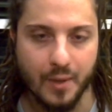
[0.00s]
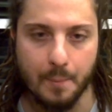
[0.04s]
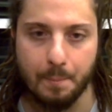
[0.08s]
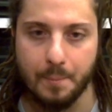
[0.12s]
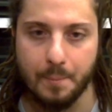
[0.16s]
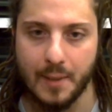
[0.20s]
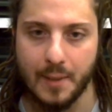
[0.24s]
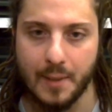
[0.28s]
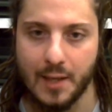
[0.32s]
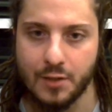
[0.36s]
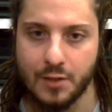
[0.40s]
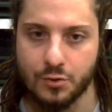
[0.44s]

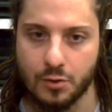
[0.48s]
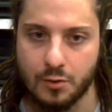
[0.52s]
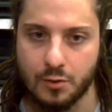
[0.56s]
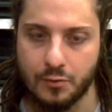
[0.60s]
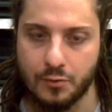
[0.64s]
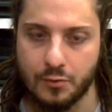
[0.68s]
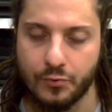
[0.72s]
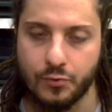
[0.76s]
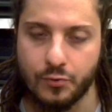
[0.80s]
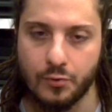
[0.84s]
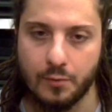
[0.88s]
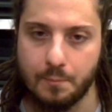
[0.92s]

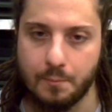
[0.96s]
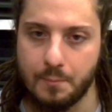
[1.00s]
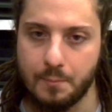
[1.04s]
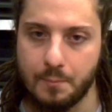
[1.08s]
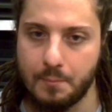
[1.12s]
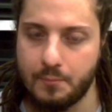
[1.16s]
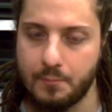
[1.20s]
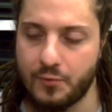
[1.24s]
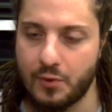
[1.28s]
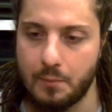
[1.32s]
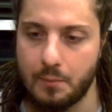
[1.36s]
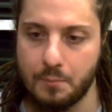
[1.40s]
pleasure
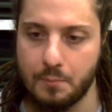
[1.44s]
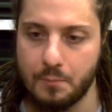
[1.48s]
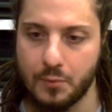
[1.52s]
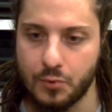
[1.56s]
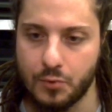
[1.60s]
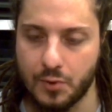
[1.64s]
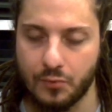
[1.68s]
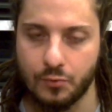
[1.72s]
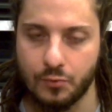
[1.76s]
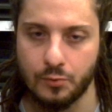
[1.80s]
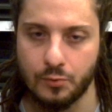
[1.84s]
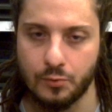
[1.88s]
from
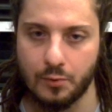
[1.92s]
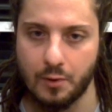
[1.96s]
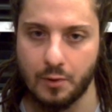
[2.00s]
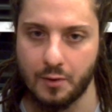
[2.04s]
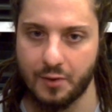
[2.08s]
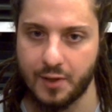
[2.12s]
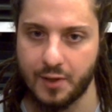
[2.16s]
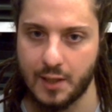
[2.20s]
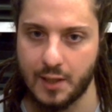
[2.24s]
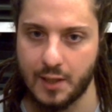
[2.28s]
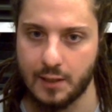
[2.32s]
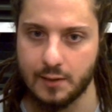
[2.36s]
beautiful
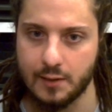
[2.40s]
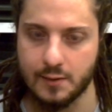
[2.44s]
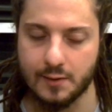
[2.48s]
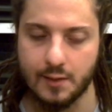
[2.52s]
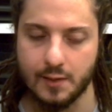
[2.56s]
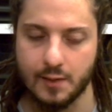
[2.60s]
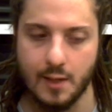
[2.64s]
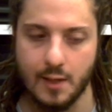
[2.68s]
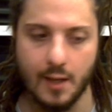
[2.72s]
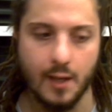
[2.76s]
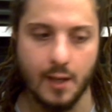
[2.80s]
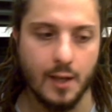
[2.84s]

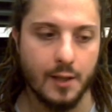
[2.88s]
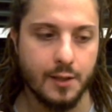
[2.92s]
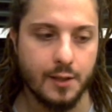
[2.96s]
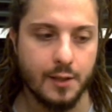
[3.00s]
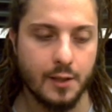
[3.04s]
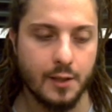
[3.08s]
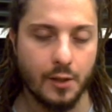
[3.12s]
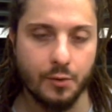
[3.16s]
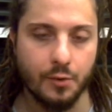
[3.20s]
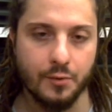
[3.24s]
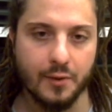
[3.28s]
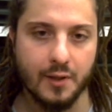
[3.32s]
things,
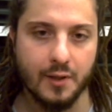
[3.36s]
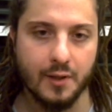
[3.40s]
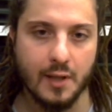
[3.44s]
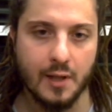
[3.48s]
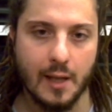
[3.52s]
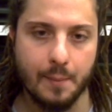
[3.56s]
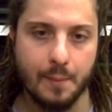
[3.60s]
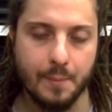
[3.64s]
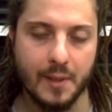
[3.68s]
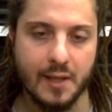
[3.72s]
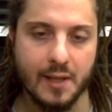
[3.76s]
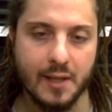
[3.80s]
the
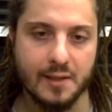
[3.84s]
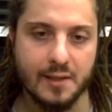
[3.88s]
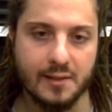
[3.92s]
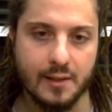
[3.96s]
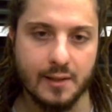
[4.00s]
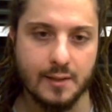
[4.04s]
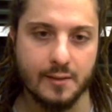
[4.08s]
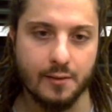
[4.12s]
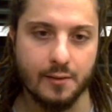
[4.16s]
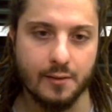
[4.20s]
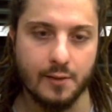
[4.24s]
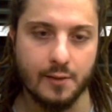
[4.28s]
happiness
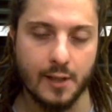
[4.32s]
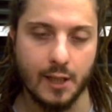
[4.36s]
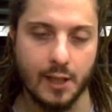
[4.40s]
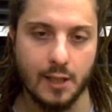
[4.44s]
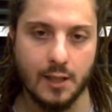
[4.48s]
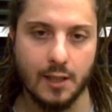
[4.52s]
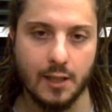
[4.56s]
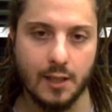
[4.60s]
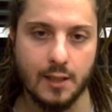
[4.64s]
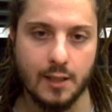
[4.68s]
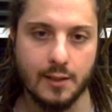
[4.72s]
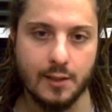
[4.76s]
and
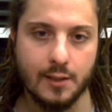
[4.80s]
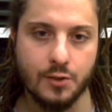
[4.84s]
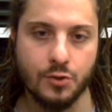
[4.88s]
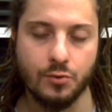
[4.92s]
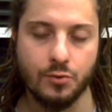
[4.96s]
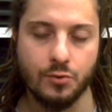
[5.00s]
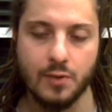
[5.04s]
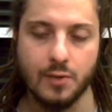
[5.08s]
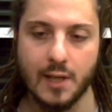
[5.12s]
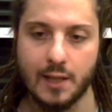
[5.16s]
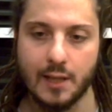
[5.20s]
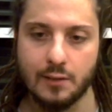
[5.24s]
serenity that
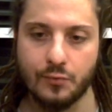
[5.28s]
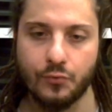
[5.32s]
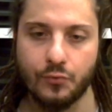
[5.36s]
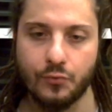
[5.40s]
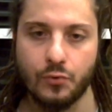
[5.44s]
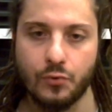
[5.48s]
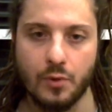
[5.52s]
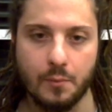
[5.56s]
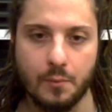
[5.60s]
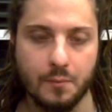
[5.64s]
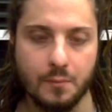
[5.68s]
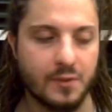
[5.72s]
you get
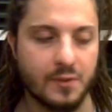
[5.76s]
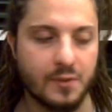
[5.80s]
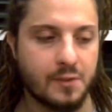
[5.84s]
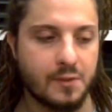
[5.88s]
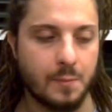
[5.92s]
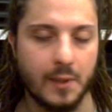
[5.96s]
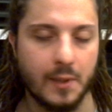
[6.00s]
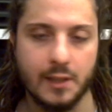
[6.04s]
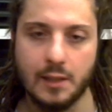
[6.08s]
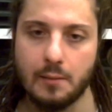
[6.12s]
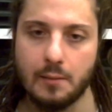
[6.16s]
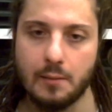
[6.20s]
from
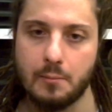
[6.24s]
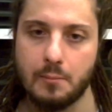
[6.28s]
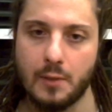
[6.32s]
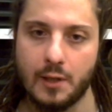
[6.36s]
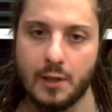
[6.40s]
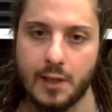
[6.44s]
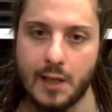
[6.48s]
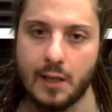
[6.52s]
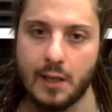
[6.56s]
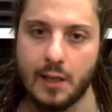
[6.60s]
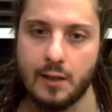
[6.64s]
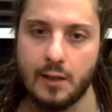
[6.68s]
spending
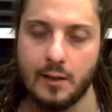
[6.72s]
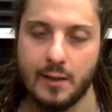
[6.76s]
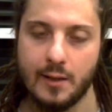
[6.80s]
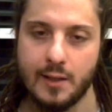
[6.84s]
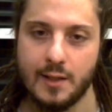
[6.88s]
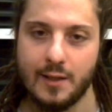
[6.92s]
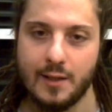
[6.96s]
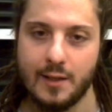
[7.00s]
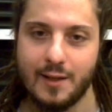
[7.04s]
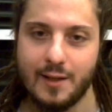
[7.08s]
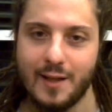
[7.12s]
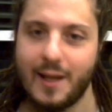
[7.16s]
money
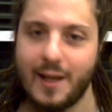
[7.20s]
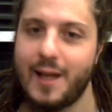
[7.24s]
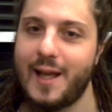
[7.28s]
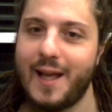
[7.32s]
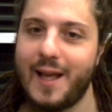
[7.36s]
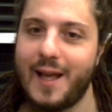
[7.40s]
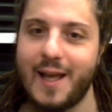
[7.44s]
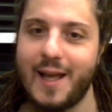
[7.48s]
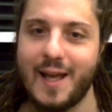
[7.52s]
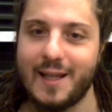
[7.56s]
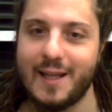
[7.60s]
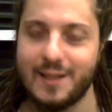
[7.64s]

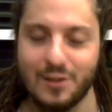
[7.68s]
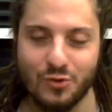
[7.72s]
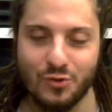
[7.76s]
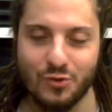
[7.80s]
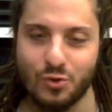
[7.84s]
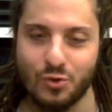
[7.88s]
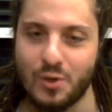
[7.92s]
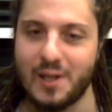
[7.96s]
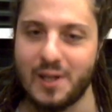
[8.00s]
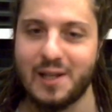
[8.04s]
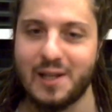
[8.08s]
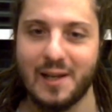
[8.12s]
and
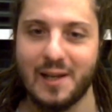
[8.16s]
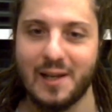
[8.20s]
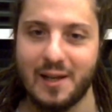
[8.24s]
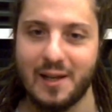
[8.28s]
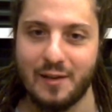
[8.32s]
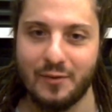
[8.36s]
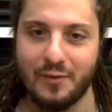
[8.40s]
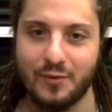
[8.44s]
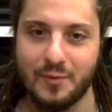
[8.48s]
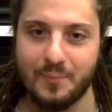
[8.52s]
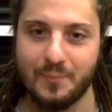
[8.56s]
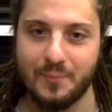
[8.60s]
enjoying
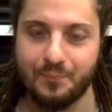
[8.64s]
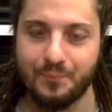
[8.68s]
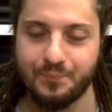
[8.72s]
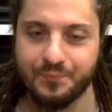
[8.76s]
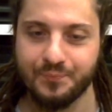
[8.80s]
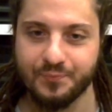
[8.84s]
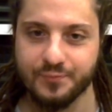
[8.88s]
life.